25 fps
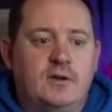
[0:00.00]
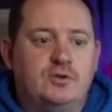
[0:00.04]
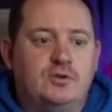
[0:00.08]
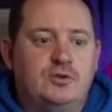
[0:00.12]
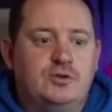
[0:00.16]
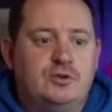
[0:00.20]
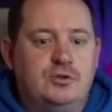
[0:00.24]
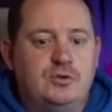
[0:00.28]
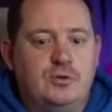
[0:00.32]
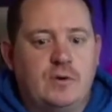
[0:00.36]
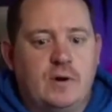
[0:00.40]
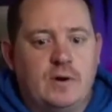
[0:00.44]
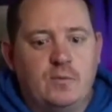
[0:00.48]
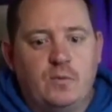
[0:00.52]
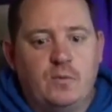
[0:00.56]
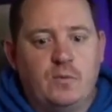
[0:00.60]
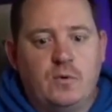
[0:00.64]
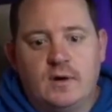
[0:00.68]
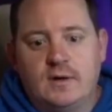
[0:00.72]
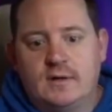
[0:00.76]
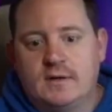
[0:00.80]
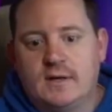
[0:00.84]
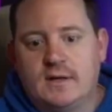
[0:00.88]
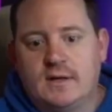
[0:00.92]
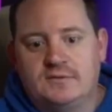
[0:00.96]
Do I
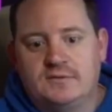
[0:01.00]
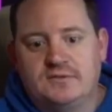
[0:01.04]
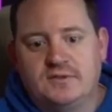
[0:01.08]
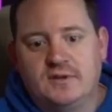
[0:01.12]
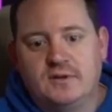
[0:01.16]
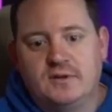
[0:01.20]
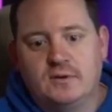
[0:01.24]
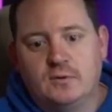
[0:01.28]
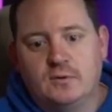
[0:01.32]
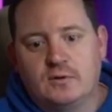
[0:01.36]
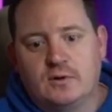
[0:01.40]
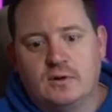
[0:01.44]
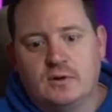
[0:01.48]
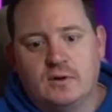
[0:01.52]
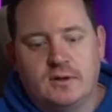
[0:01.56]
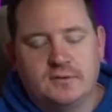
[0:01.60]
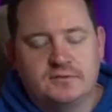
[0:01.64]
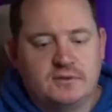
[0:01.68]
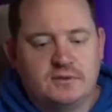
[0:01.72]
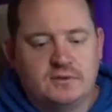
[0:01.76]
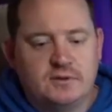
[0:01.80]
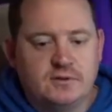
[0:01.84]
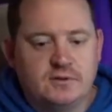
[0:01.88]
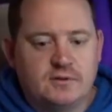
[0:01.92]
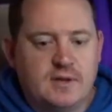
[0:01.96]
want a single
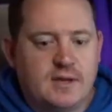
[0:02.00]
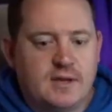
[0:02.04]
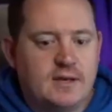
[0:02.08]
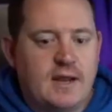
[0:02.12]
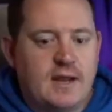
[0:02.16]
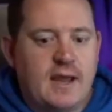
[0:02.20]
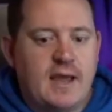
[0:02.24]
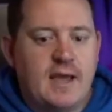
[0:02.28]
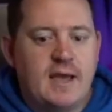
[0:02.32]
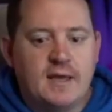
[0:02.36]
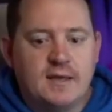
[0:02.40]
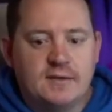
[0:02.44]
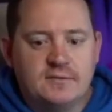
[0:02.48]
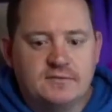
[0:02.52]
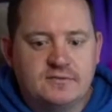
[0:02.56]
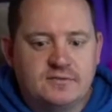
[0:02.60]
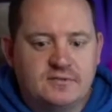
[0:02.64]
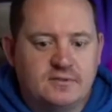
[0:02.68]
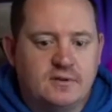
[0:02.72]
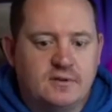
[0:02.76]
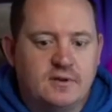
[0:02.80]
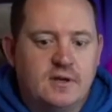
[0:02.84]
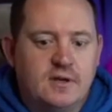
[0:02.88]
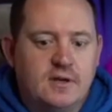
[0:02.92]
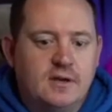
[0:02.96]
cluster that
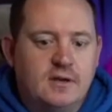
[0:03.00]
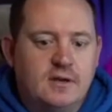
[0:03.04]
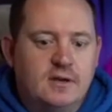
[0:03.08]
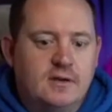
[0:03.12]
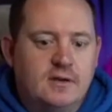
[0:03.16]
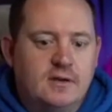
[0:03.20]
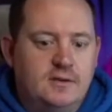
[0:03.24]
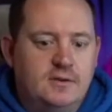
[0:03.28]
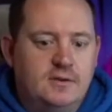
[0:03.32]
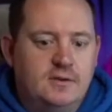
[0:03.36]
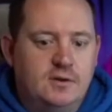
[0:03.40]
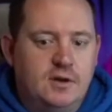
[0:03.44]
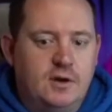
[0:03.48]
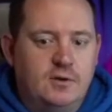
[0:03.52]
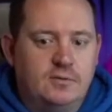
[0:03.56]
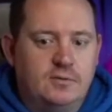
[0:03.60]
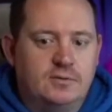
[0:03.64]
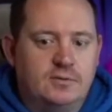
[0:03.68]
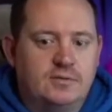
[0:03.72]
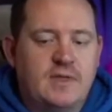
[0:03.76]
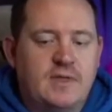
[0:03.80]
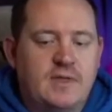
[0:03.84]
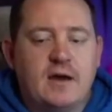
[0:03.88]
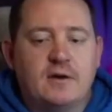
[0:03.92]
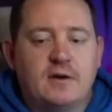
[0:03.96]
has, you know,
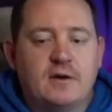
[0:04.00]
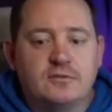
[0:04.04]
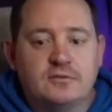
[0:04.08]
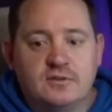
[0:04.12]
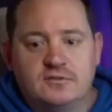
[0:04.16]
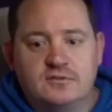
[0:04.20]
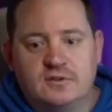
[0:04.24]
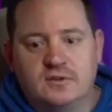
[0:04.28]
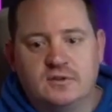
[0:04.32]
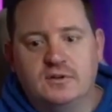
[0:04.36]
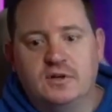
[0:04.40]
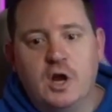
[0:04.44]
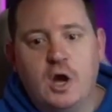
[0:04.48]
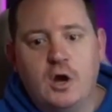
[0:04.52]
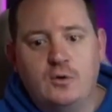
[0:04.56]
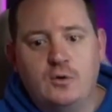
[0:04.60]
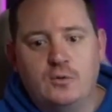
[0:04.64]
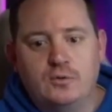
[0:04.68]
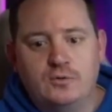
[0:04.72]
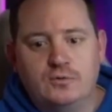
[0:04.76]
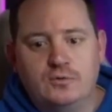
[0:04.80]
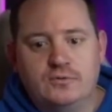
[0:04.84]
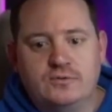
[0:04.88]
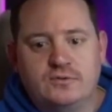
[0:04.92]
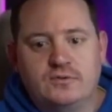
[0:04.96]
thousands of
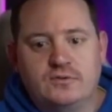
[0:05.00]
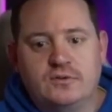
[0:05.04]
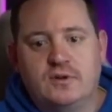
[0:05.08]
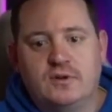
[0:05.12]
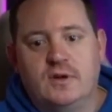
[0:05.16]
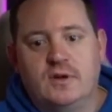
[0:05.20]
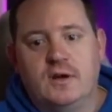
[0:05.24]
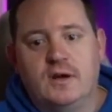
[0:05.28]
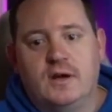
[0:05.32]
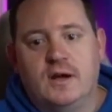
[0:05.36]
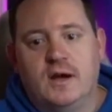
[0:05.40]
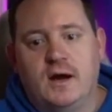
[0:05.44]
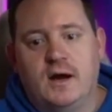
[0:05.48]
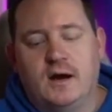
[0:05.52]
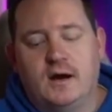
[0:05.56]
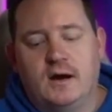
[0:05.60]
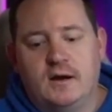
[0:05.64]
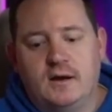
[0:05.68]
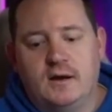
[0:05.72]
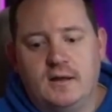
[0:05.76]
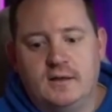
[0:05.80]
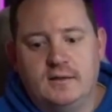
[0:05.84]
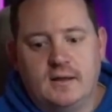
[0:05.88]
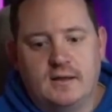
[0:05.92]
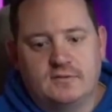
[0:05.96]
nodes,
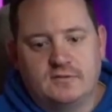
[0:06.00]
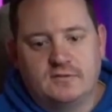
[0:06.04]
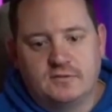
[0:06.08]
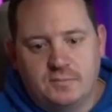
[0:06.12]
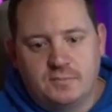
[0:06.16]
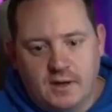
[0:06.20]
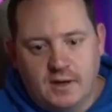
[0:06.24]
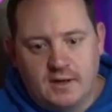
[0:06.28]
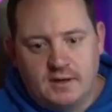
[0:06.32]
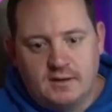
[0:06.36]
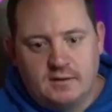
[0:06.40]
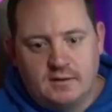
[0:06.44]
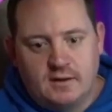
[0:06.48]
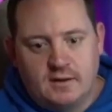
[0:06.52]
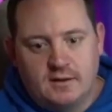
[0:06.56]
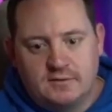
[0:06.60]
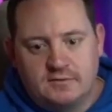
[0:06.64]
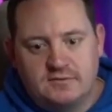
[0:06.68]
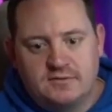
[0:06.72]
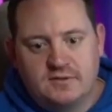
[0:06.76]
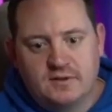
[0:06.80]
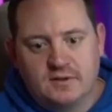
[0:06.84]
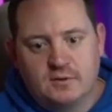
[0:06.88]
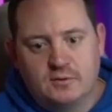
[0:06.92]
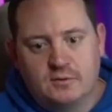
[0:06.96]
and that's my like
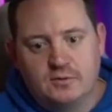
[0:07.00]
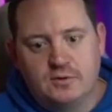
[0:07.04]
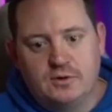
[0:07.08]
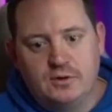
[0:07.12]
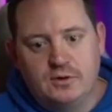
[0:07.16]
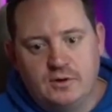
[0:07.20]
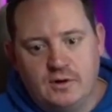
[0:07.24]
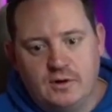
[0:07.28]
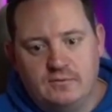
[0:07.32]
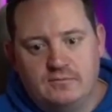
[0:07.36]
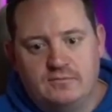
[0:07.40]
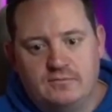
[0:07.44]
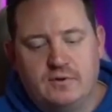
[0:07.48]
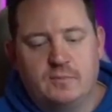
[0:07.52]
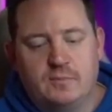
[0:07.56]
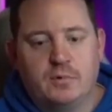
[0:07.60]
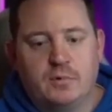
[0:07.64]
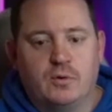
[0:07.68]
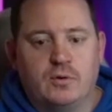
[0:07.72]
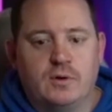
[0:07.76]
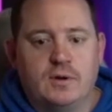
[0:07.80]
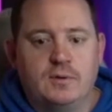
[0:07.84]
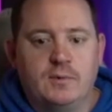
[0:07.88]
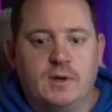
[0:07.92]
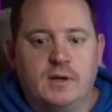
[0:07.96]
single unit of
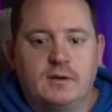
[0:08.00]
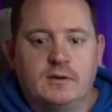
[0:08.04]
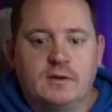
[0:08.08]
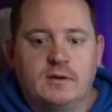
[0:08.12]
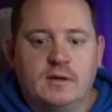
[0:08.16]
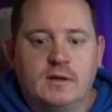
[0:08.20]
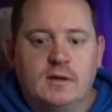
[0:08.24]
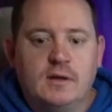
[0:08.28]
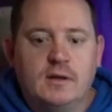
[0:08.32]
deployment?